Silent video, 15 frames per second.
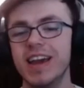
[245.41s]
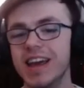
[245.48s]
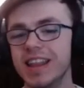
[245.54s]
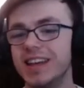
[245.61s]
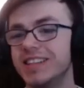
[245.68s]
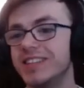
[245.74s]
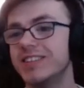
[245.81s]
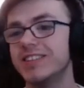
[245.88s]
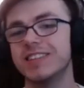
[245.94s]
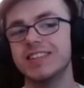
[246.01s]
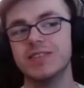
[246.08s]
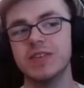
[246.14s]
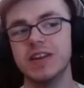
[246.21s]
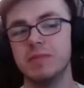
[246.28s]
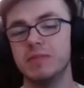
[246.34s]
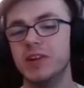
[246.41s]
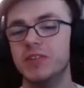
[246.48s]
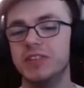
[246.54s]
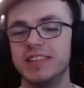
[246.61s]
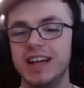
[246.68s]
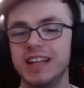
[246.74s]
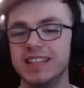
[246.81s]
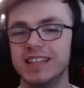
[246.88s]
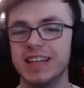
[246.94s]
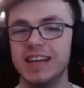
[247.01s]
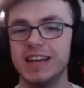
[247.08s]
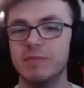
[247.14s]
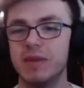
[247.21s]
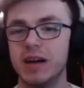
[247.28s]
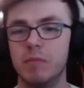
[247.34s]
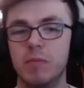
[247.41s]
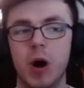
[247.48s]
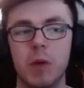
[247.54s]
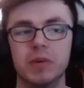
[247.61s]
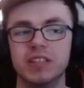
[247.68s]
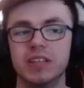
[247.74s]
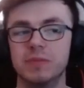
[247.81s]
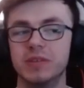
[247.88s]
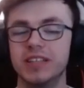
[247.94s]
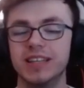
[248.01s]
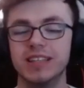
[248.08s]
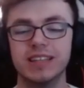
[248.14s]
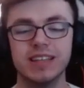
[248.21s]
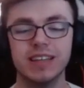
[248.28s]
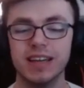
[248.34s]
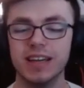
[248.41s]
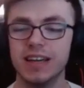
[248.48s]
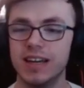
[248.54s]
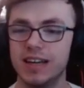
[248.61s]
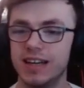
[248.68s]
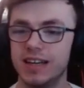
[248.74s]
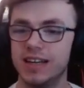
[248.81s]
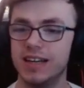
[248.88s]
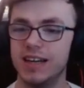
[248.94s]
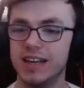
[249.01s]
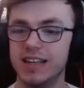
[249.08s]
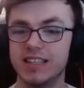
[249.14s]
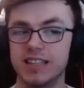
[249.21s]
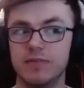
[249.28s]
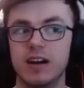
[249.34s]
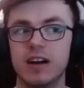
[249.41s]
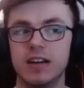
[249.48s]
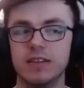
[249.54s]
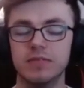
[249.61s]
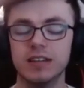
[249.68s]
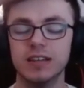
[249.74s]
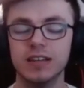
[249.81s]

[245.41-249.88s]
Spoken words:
That's usually when I'm low stats and I get hit by a bomb or some shit. And survive.